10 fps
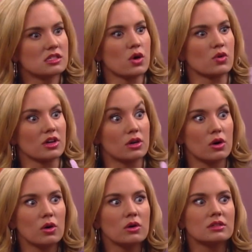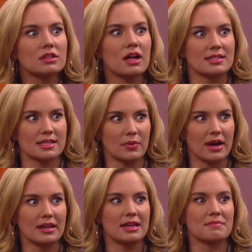So the cold closet
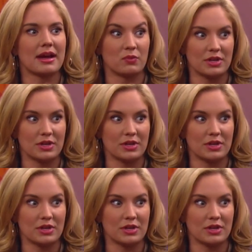where I keep my